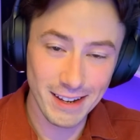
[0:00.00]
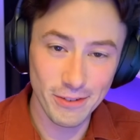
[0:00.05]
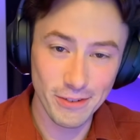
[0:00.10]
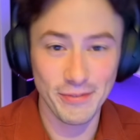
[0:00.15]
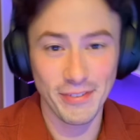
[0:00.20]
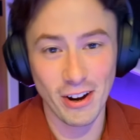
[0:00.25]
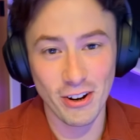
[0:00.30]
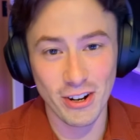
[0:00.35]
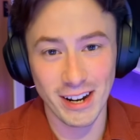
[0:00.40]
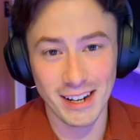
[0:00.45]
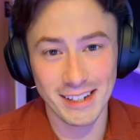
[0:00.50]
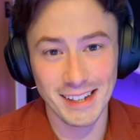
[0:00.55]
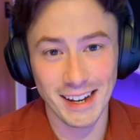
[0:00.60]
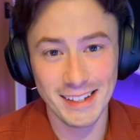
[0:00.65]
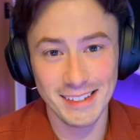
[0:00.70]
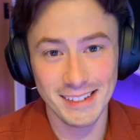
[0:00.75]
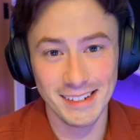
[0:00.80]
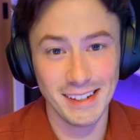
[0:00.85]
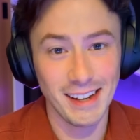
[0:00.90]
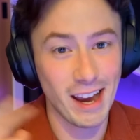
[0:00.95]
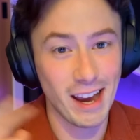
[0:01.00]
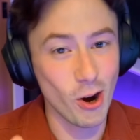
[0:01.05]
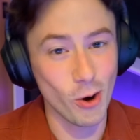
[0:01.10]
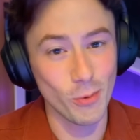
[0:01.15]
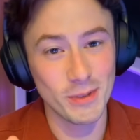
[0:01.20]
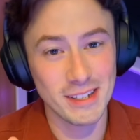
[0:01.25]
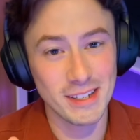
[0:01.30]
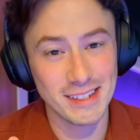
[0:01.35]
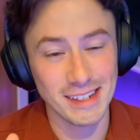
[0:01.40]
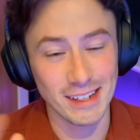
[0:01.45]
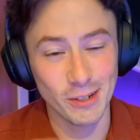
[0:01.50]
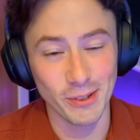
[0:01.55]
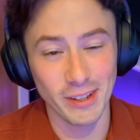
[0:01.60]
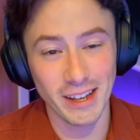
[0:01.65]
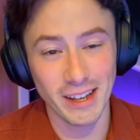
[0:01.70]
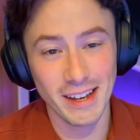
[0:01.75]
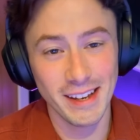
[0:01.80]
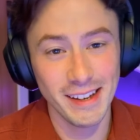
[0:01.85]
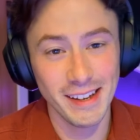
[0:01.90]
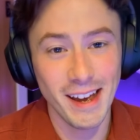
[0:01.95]
Very exciting. I hope to see you
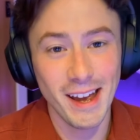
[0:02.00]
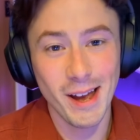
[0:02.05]
there.